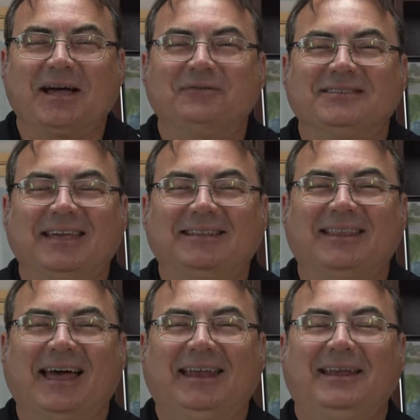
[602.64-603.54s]
I've said
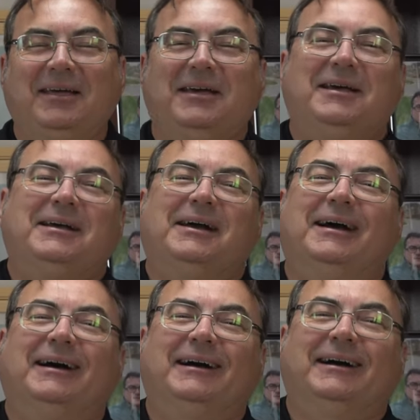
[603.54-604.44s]
that.
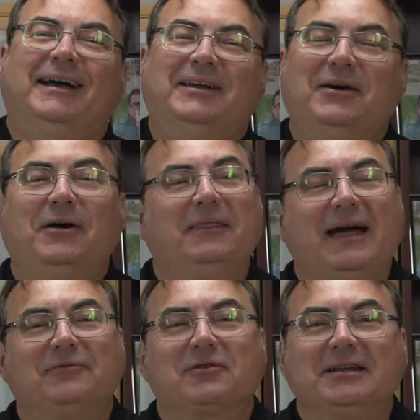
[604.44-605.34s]
Uh, I know, and
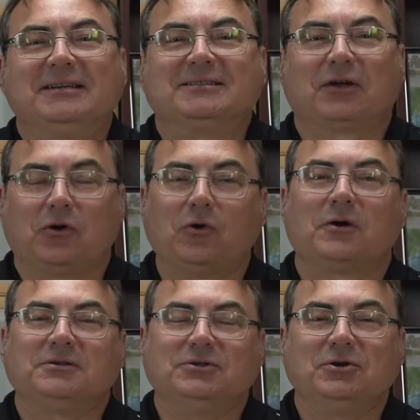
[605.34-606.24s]
that really is the
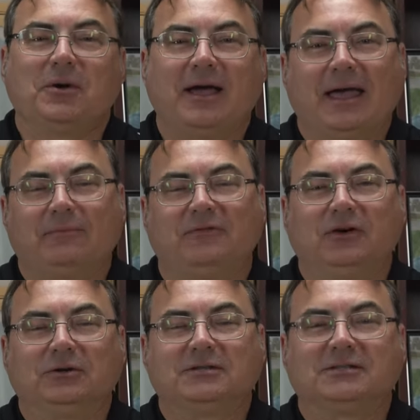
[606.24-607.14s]
core to who I am, folks.